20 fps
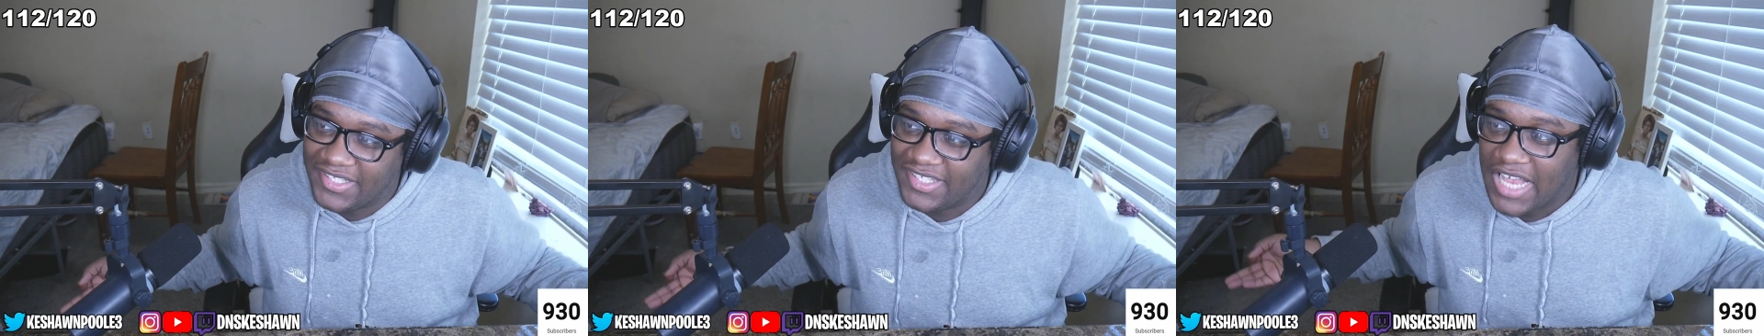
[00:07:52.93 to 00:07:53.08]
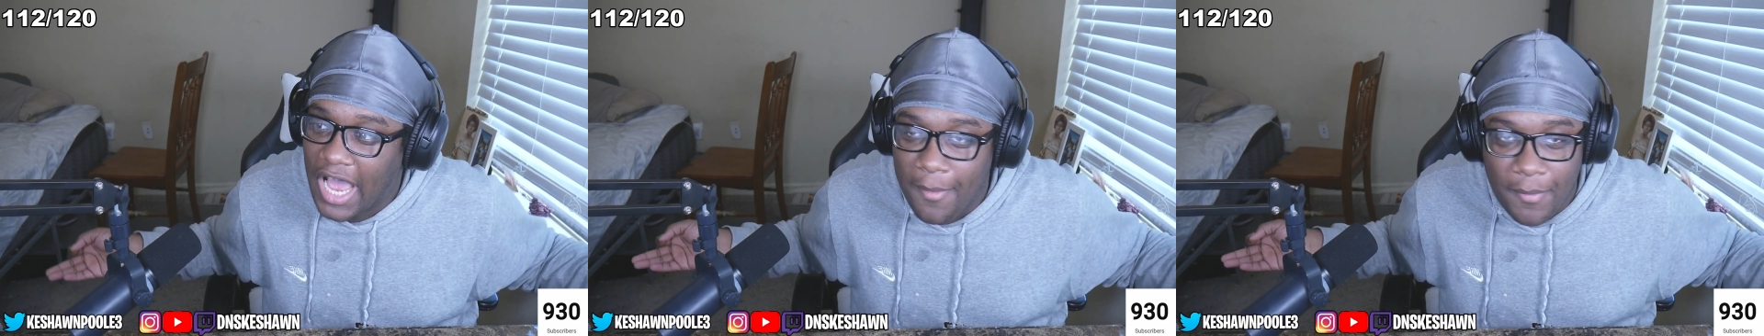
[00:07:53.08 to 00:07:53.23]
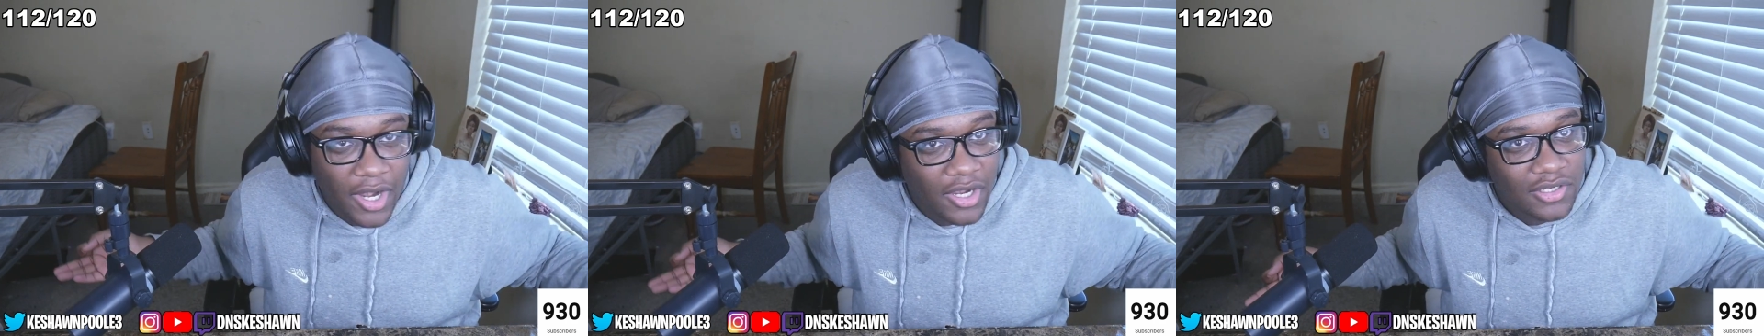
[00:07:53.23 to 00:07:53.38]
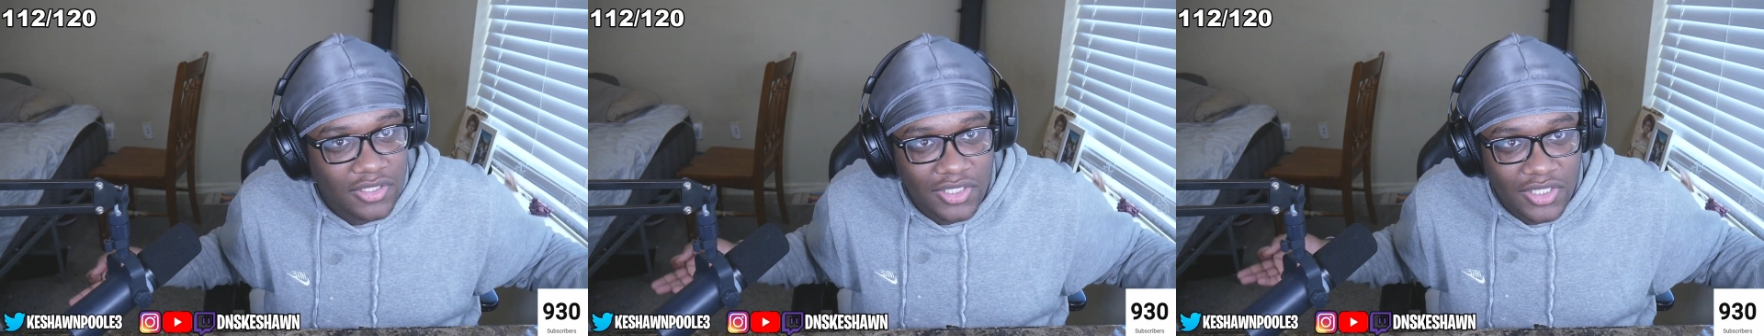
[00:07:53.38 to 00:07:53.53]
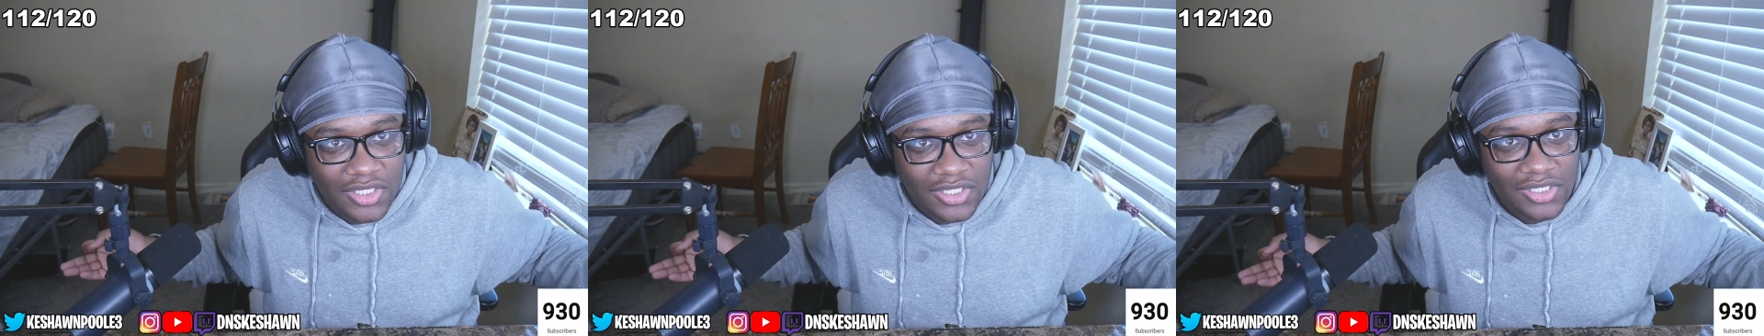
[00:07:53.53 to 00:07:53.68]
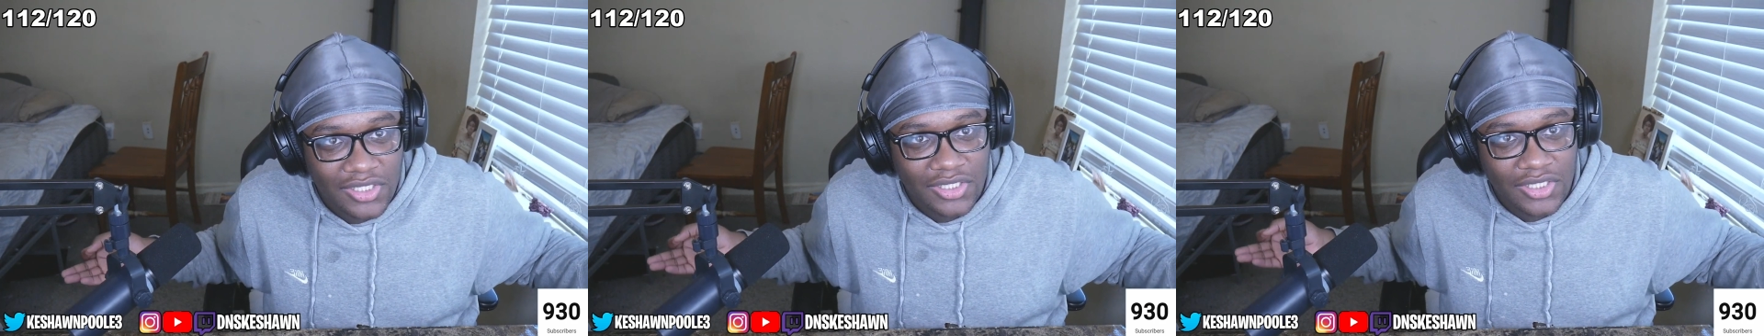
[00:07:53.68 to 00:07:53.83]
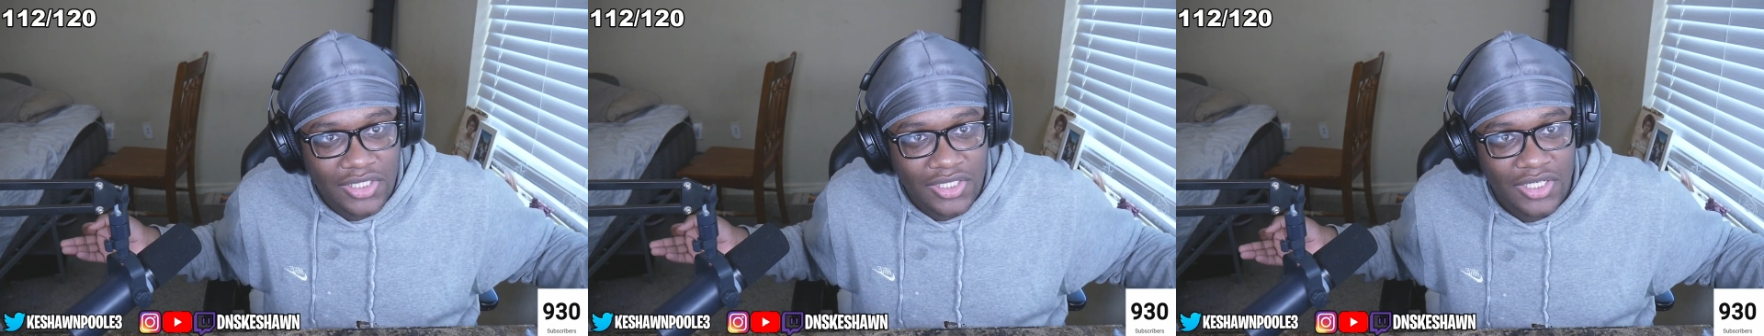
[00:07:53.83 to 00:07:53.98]
summer.
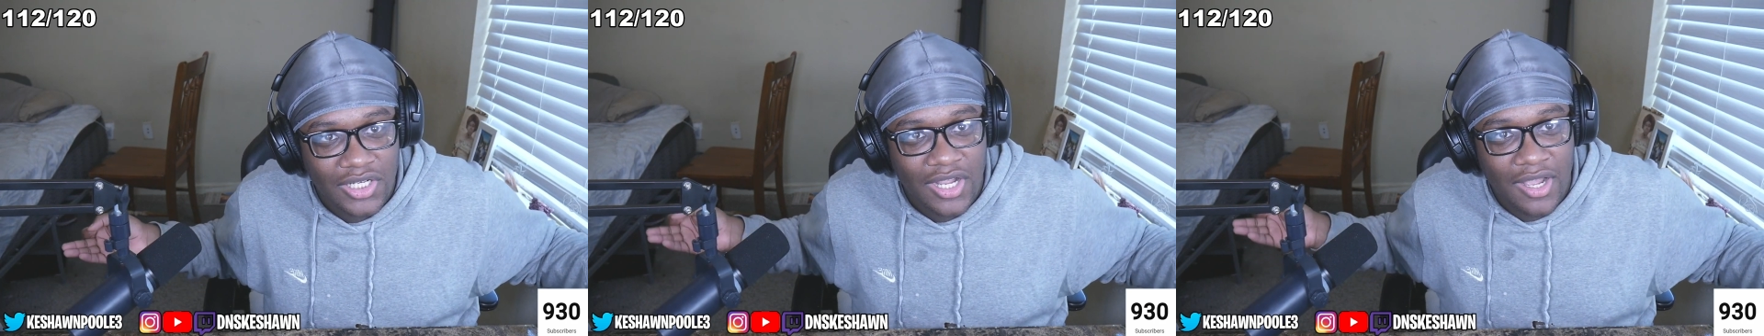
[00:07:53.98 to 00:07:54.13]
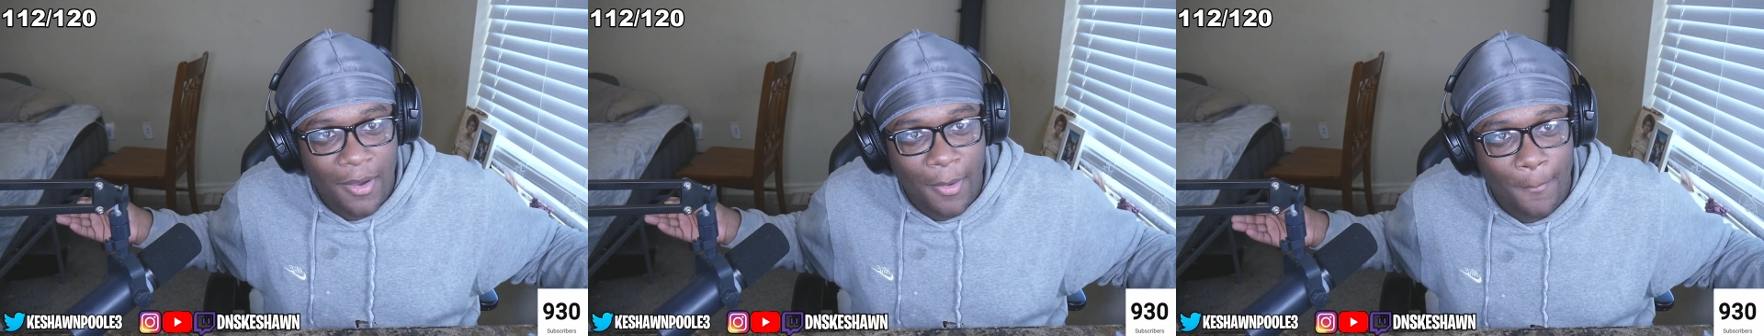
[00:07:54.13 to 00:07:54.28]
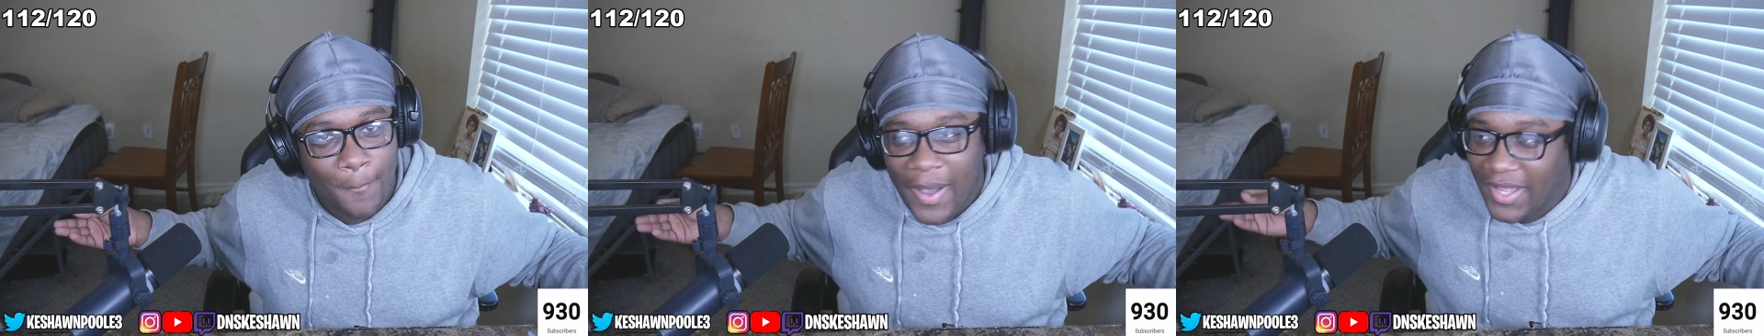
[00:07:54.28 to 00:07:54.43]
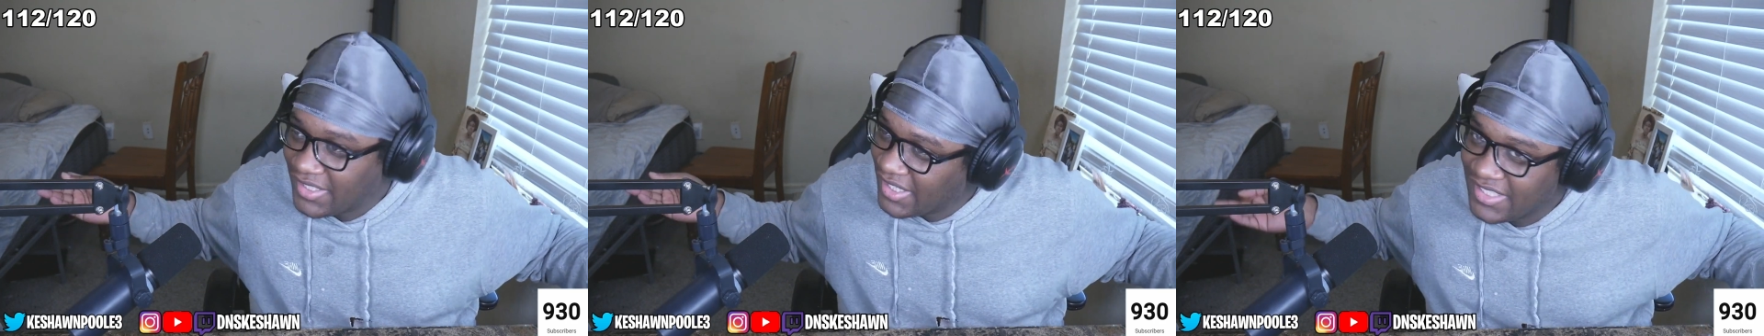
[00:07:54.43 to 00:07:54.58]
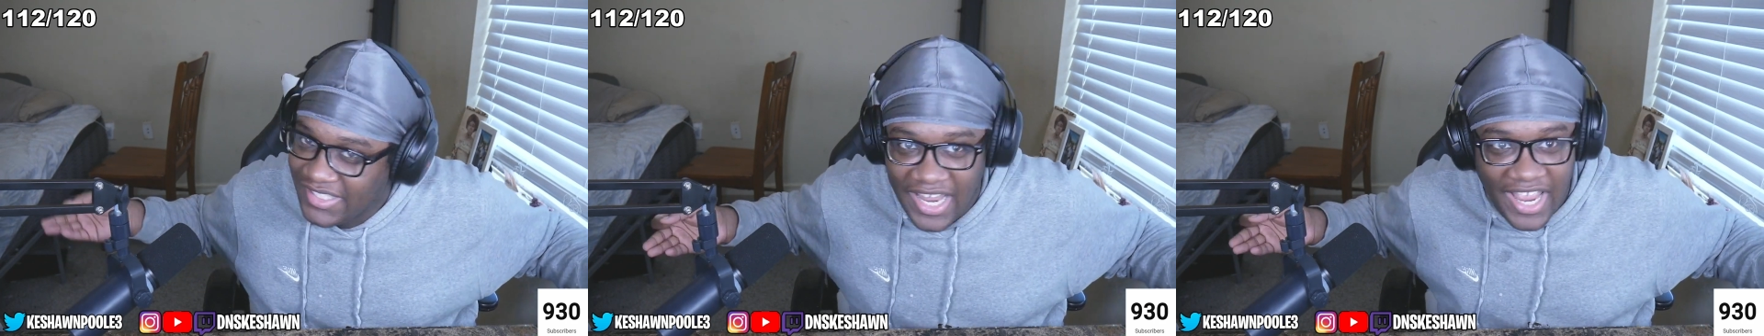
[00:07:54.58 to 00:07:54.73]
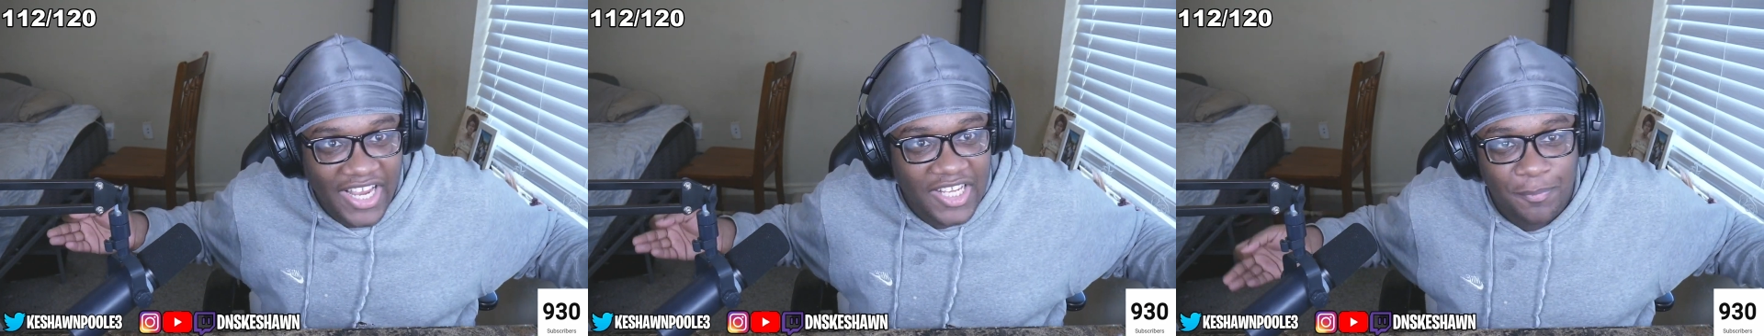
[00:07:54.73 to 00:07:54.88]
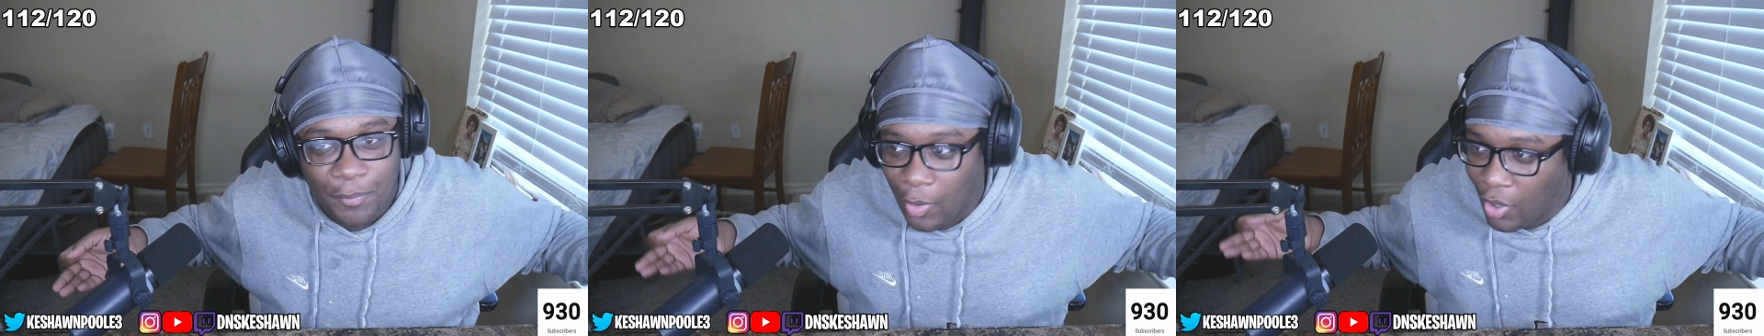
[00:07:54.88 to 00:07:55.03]
But these
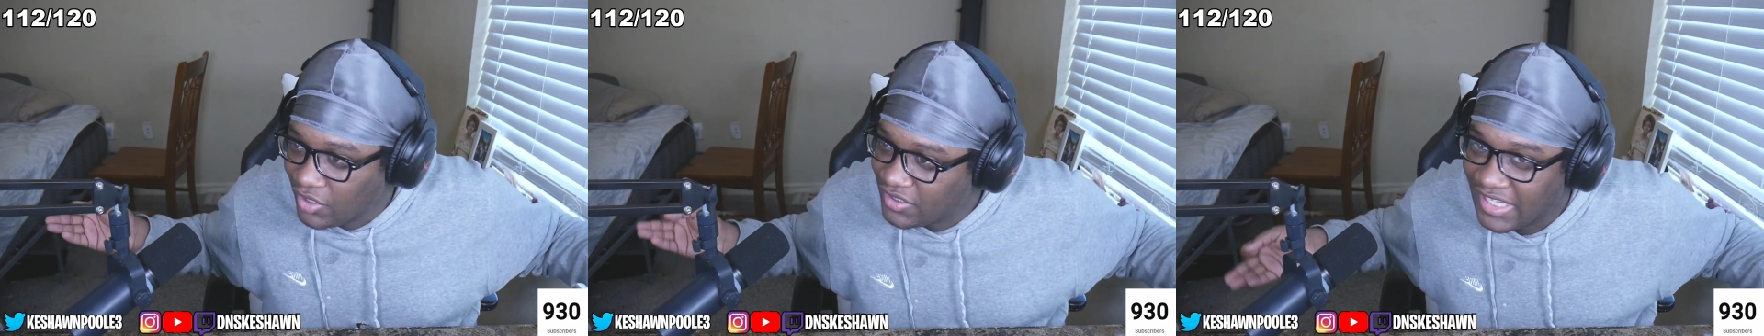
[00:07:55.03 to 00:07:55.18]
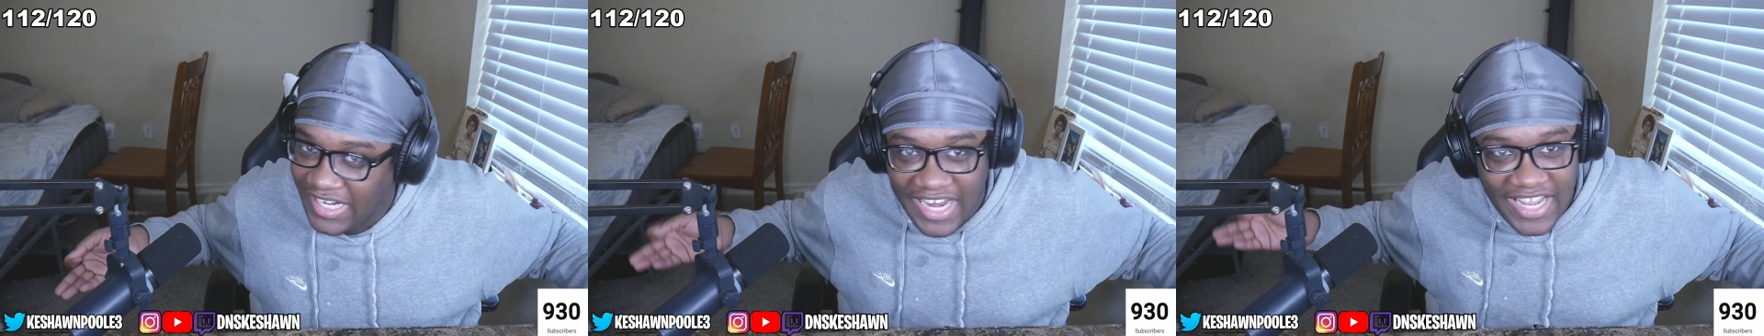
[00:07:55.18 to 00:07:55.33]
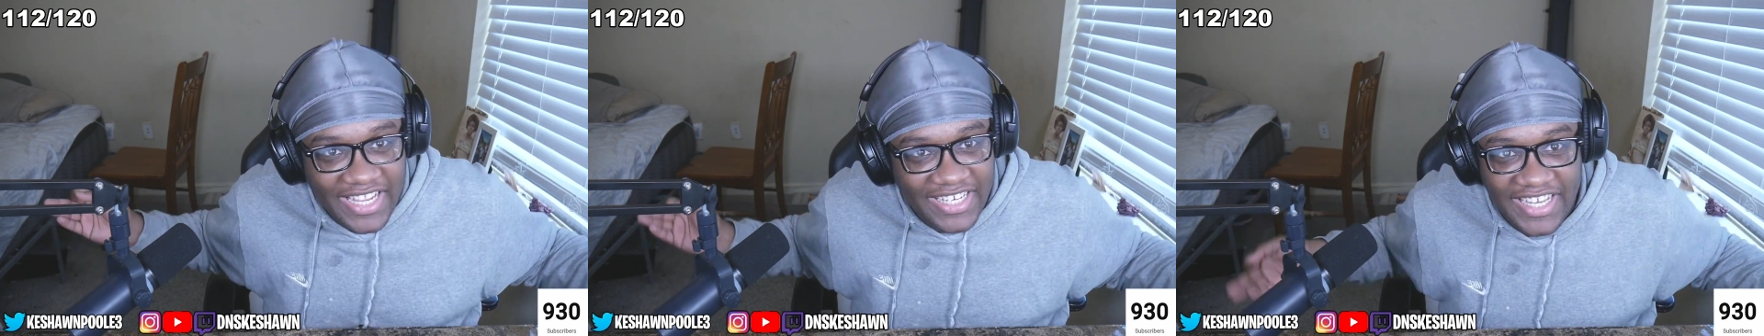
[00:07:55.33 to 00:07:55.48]
pulled the nigga.